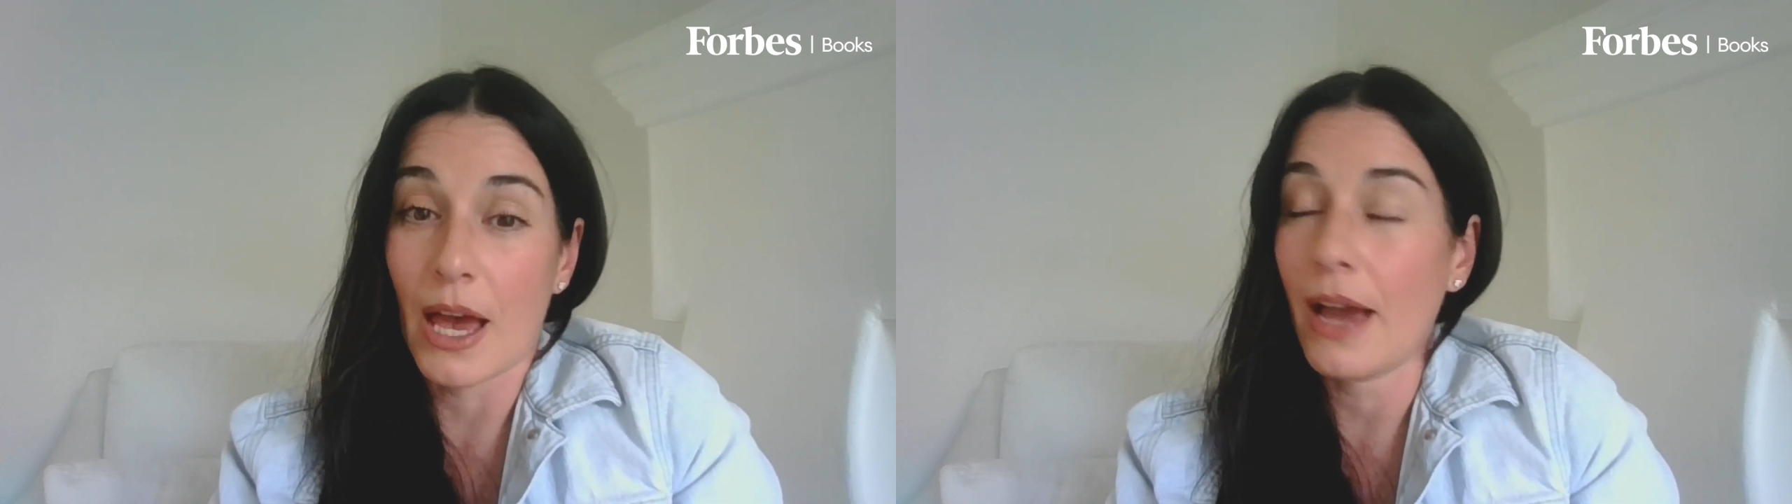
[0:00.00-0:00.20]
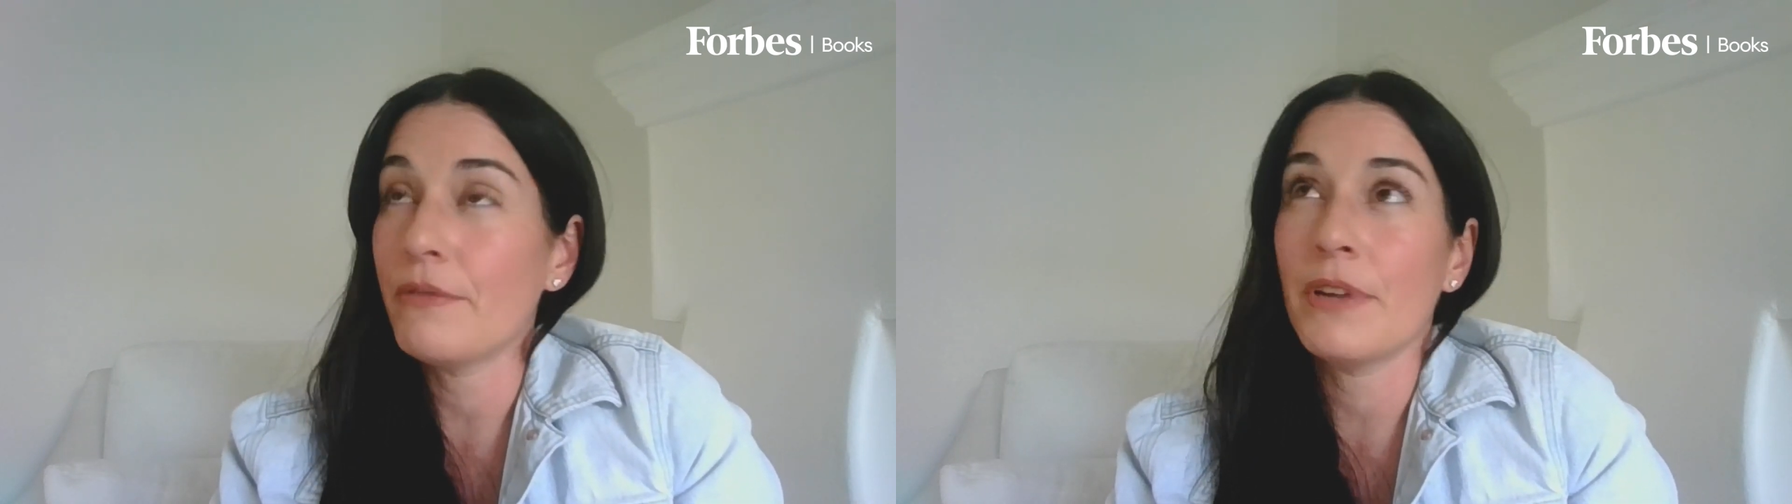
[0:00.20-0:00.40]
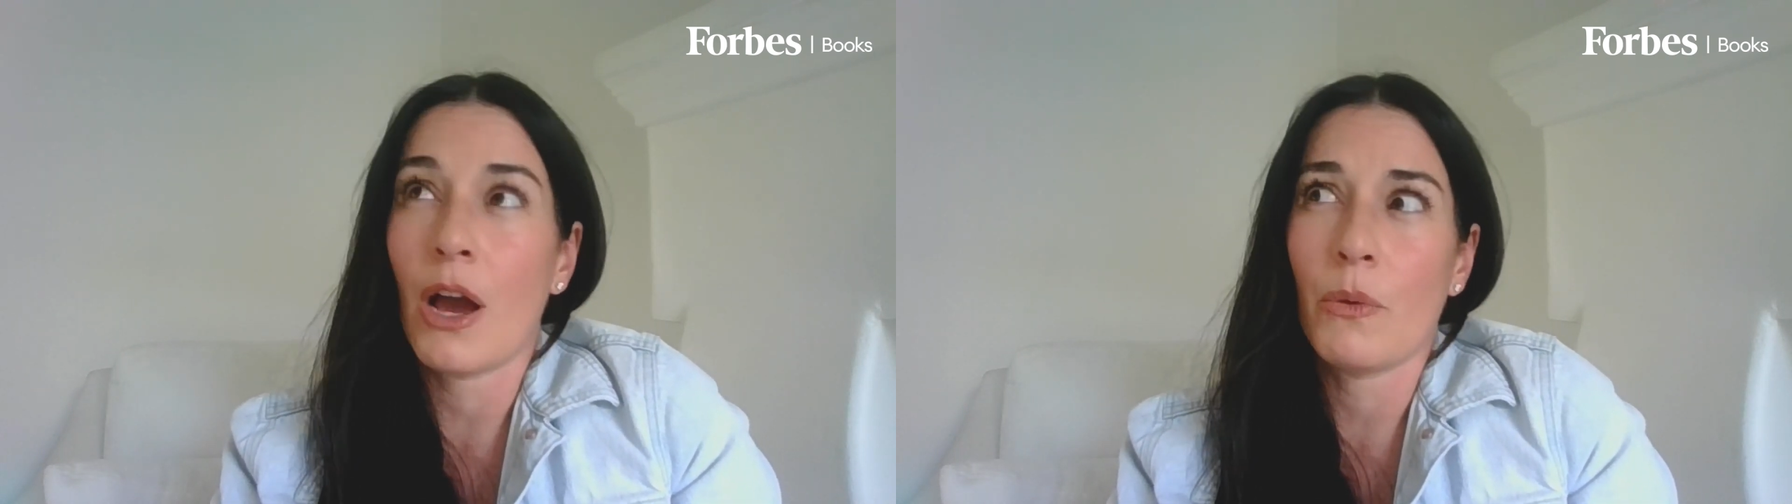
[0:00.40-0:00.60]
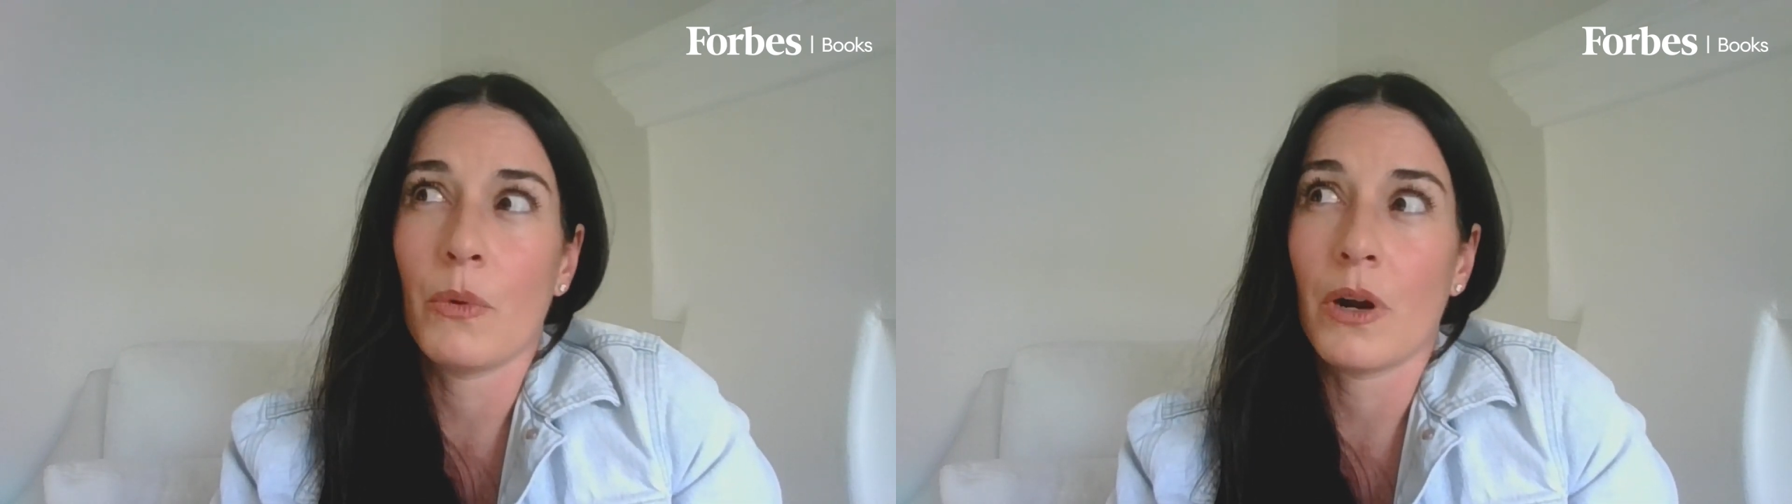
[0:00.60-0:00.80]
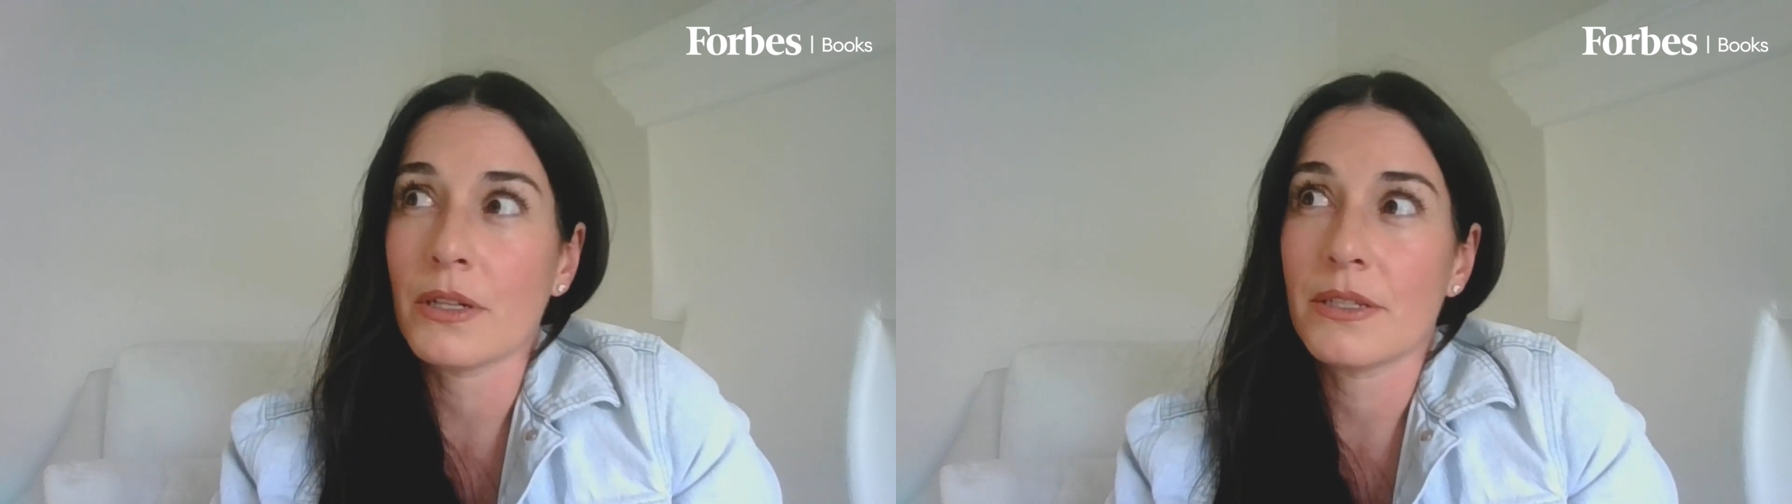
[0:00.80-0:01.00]
I've not
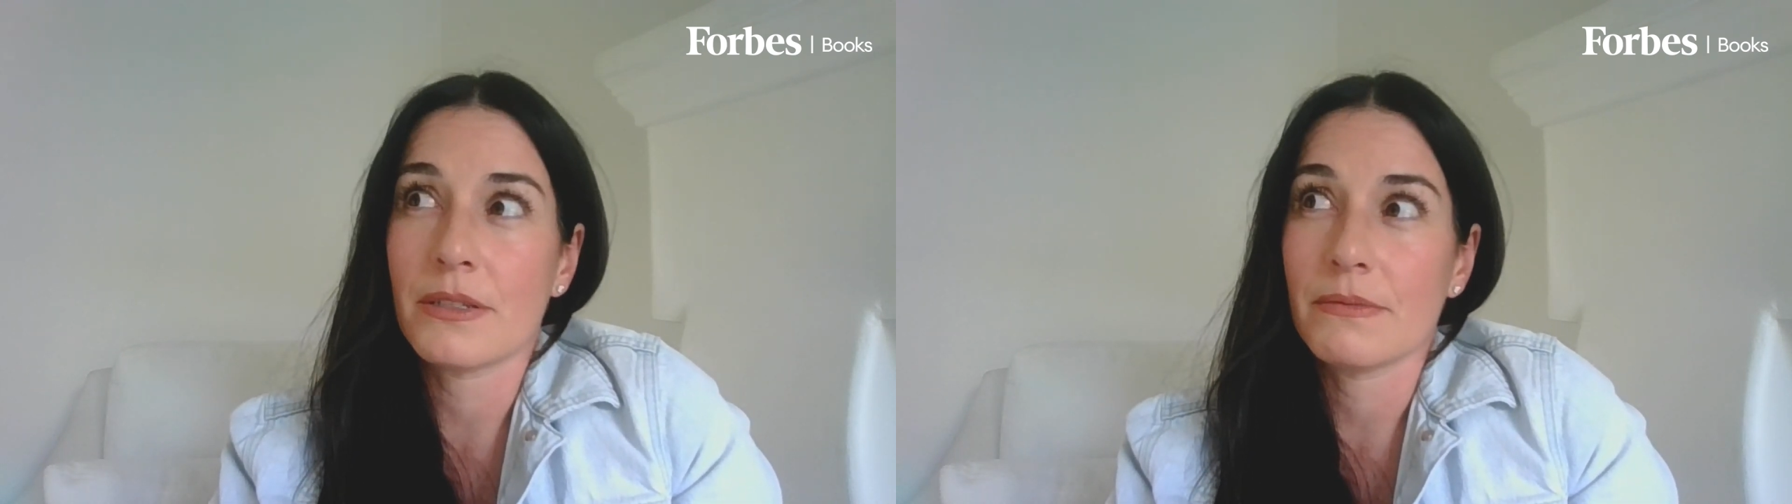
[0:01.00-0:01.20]
worked